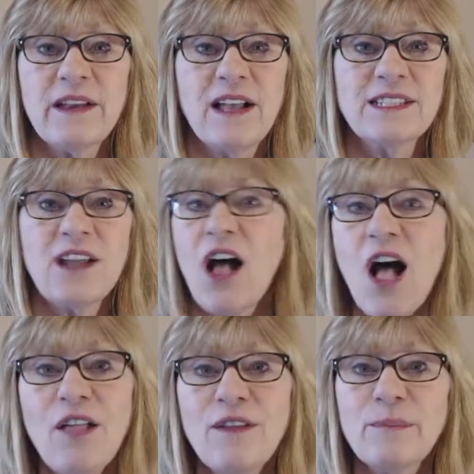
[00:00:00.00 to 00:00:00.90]
that caused
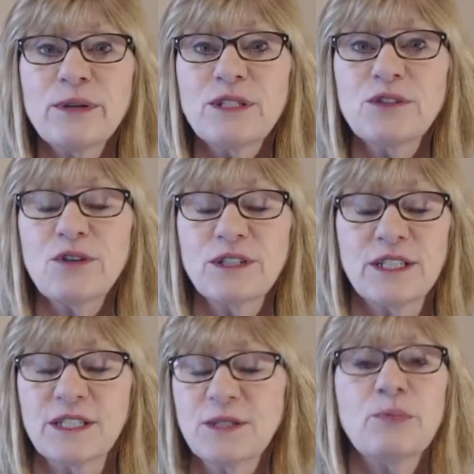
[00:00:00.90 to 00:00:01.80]
all the prison
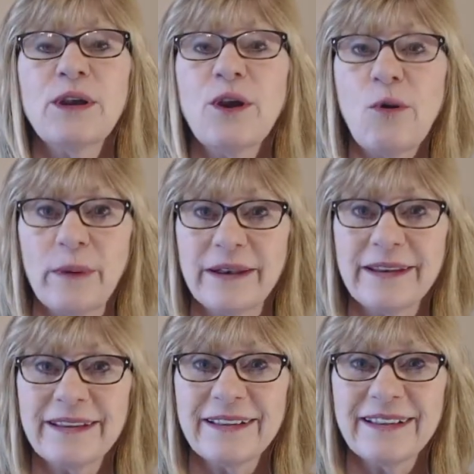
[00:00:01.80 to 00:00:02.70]
doors to spring open.
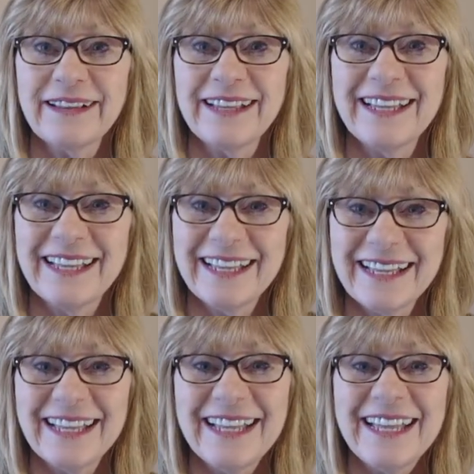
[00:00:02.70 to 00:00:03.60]

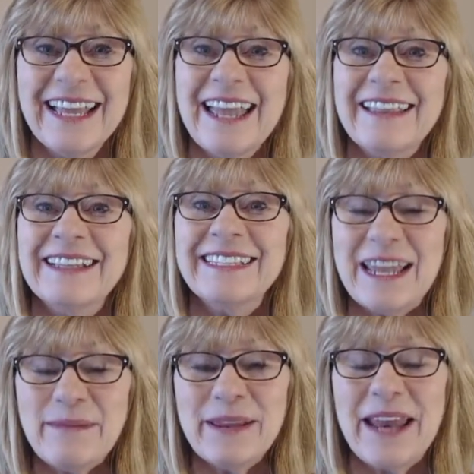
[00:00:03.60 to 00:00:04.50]
The
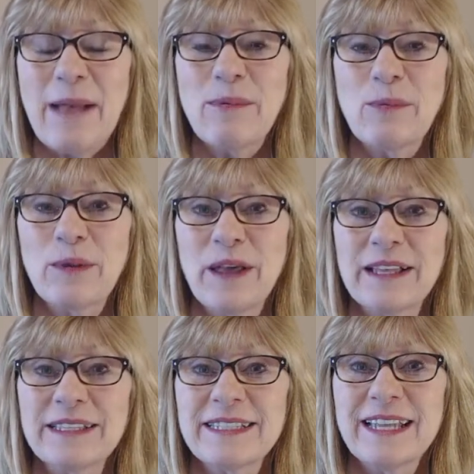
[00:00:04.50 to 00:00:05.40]
same can happen with
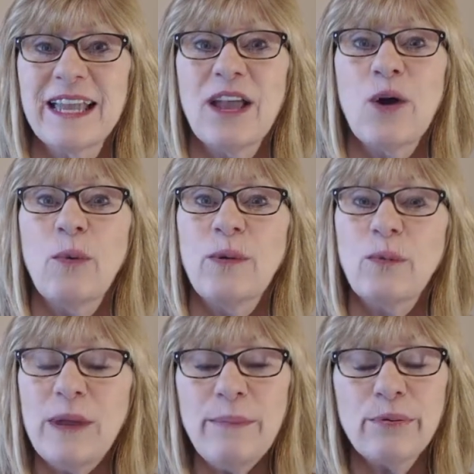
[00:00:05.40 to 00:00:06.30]
us.
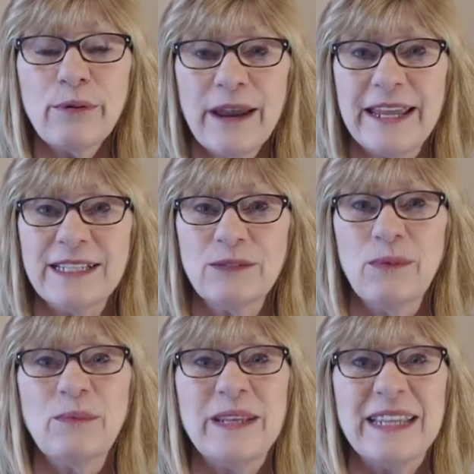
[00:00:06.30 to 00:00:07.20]
When we praise,
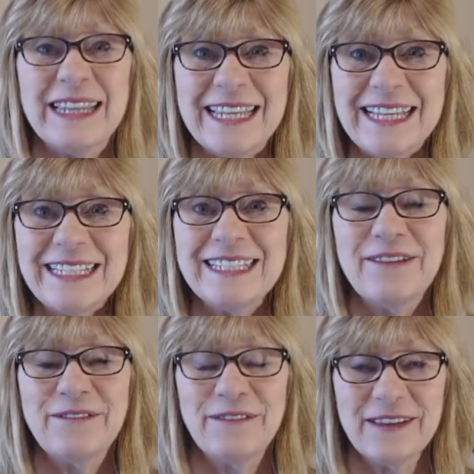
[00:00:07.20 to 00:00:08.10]
when we least
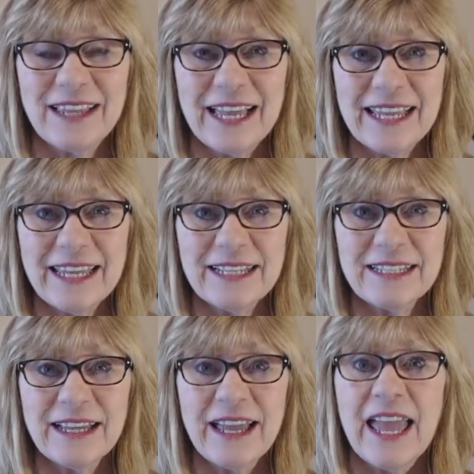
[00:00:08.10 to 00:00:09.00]
feel like
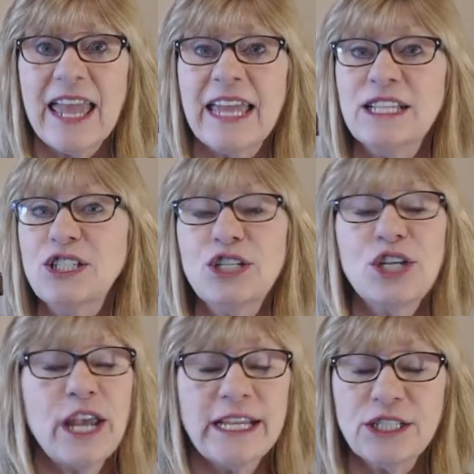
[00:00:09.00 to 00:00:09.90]
it, it
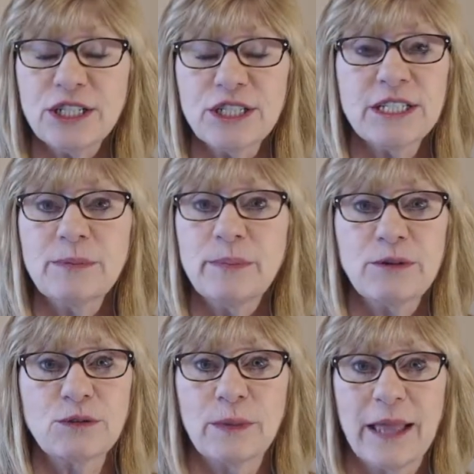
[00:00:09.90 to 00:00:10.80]
changes the
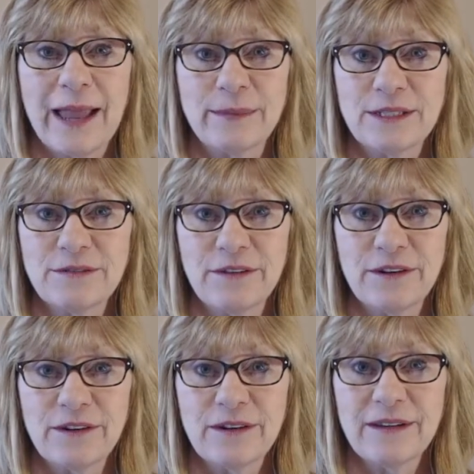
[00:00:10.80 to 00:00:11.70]
spiritual atmosphere.